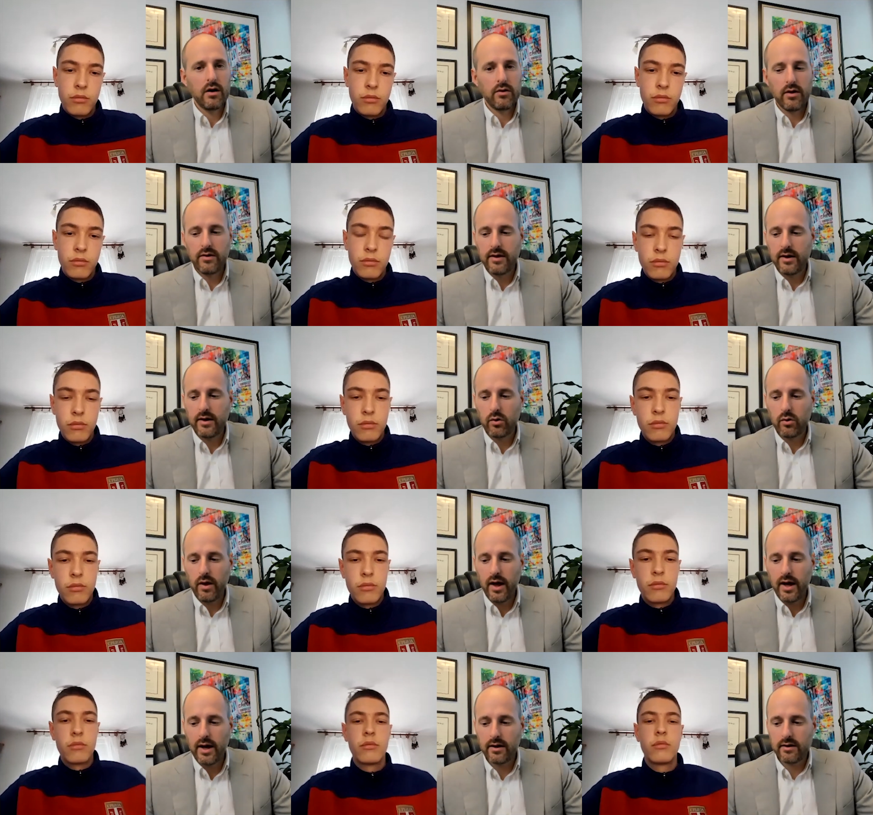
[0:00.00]
Speaker 1: that they don't
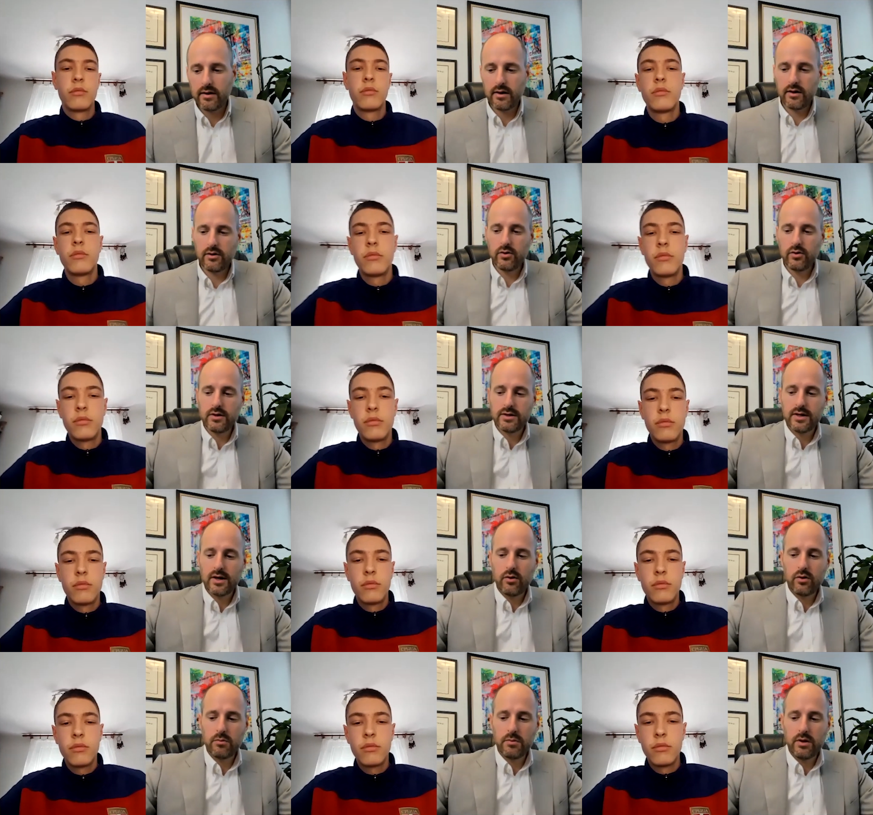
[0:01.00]
like and you didn't
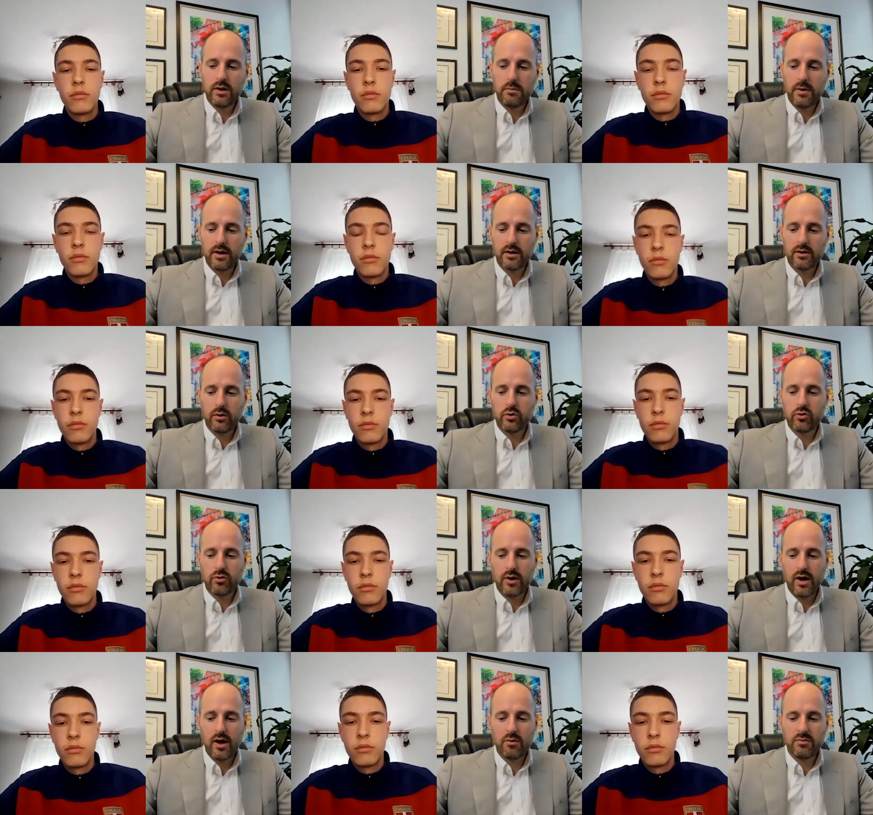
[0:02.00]
tell them, then they might close your
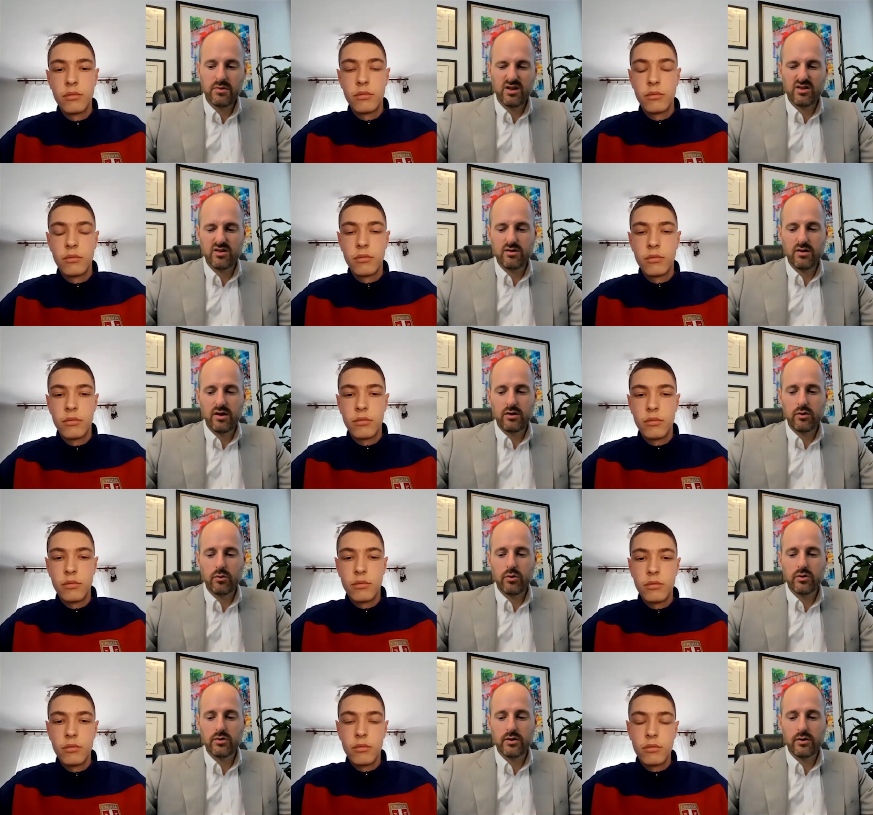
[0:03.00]
account. But that's like the
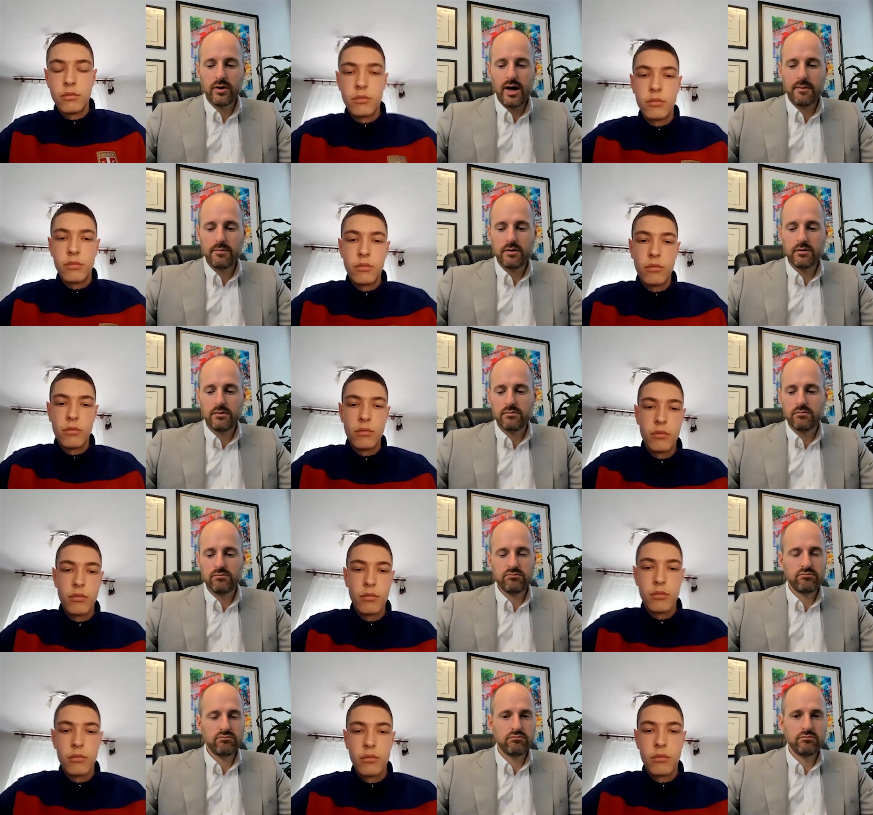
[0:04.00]
worst that'll happen.
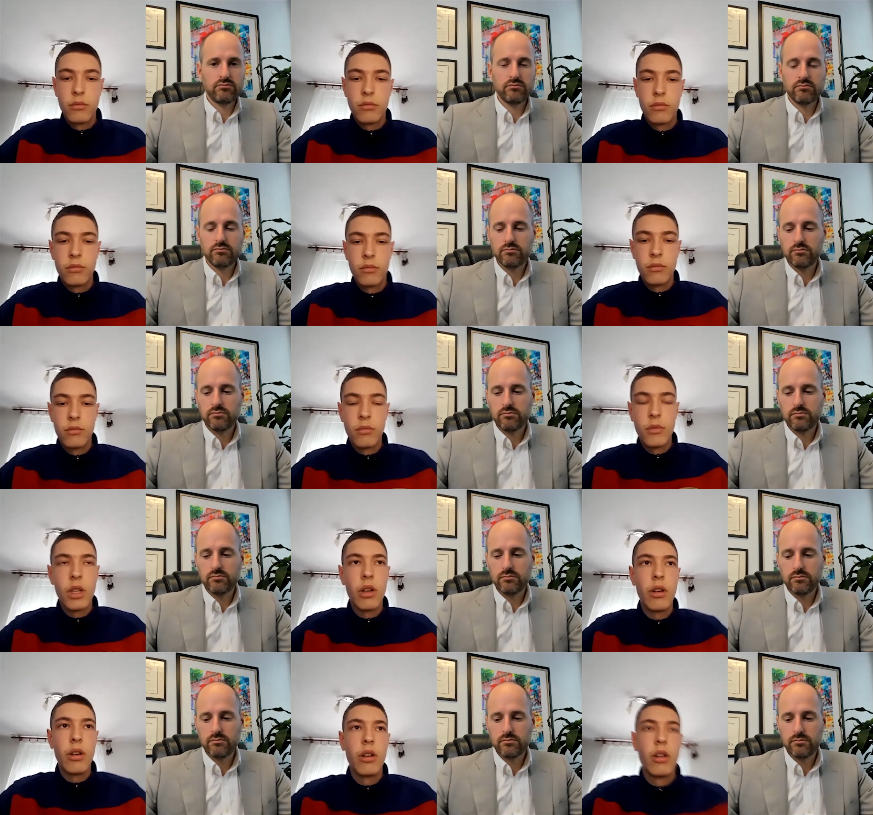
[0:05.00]
Speaker 2: Yeah.
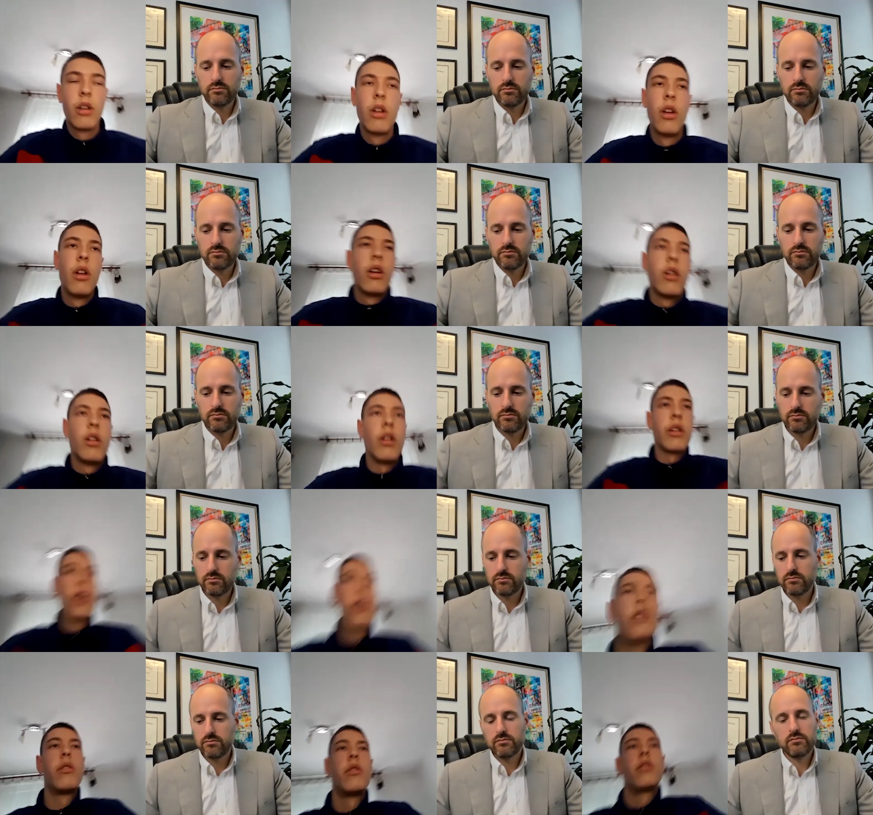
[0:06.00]
Like I
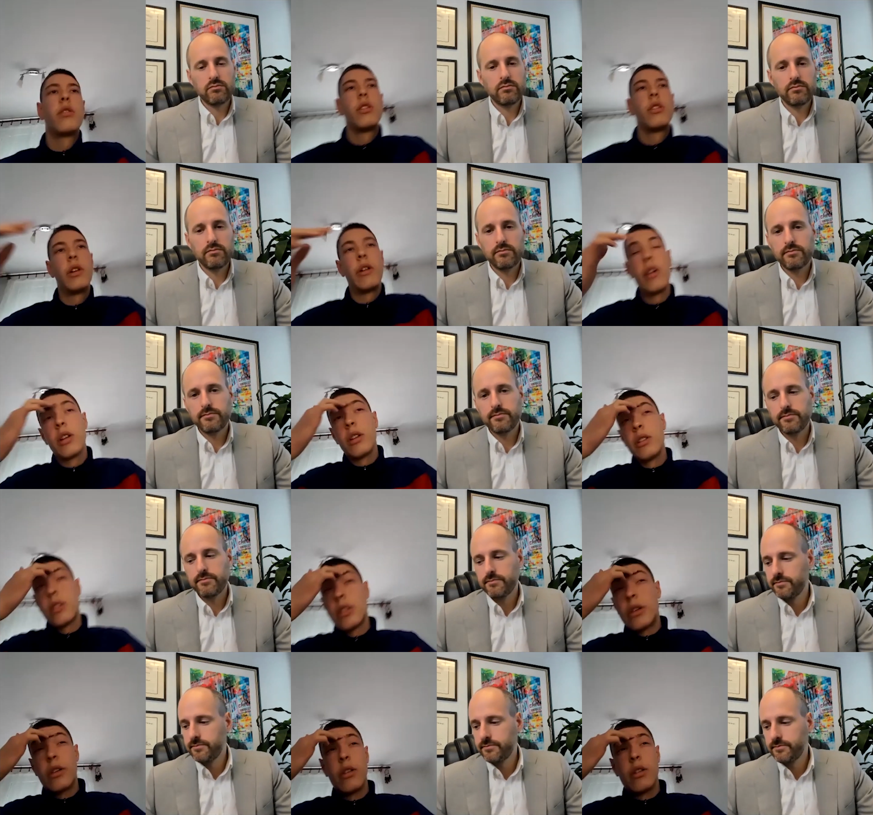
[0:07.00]
could theoretically start a
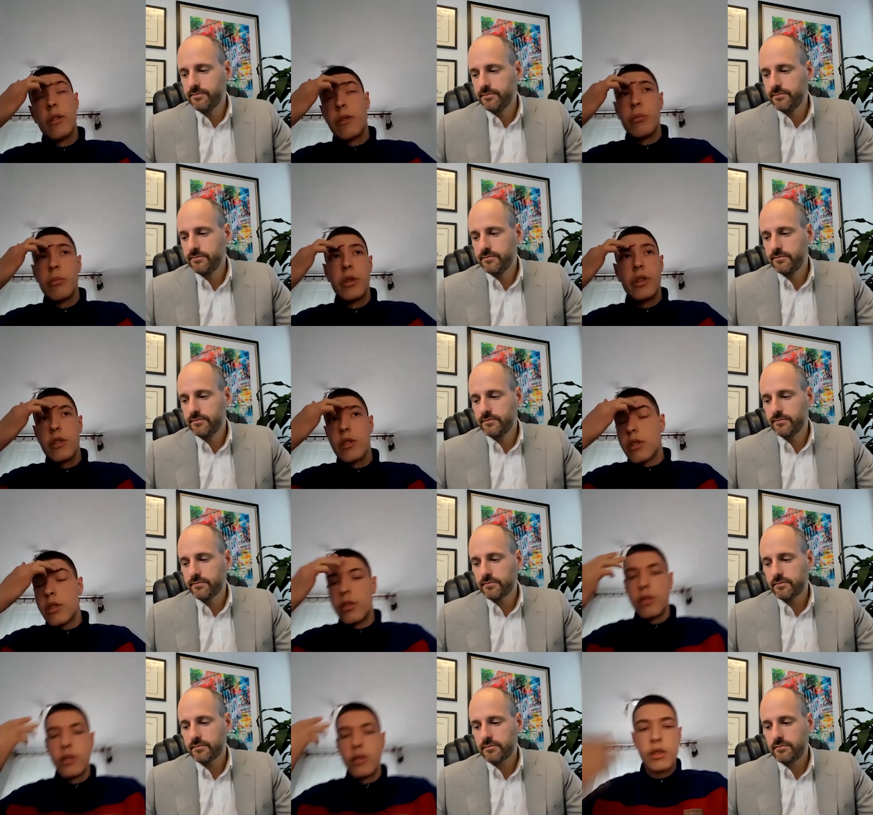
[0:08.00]
different business under the
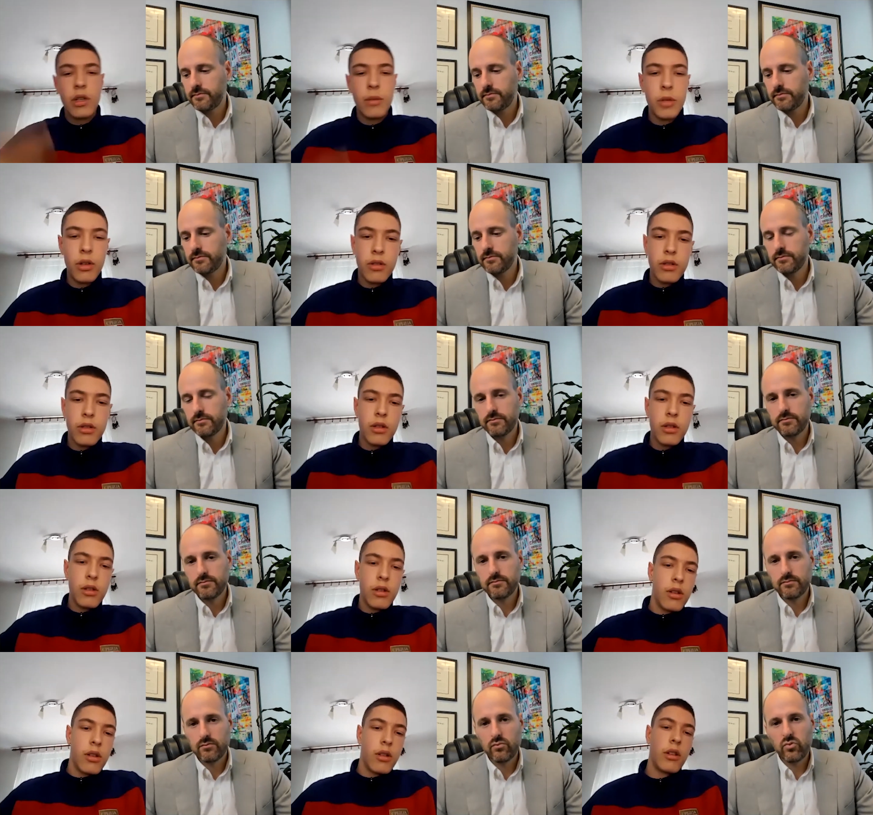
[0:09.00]
same LLC
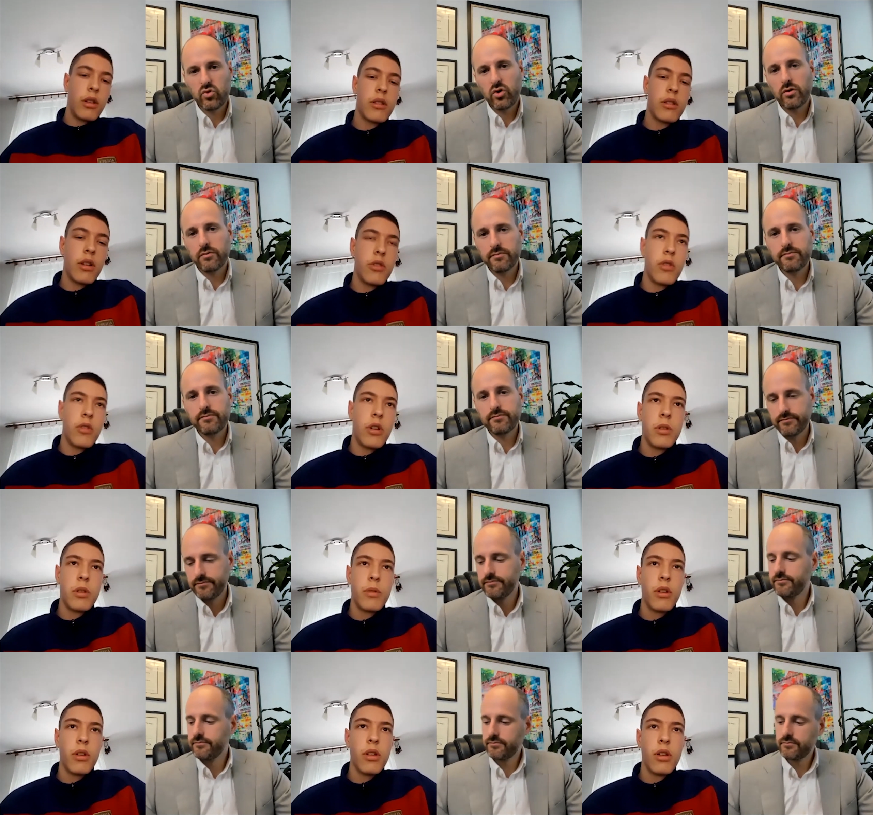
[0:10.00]
that's not dropshipping.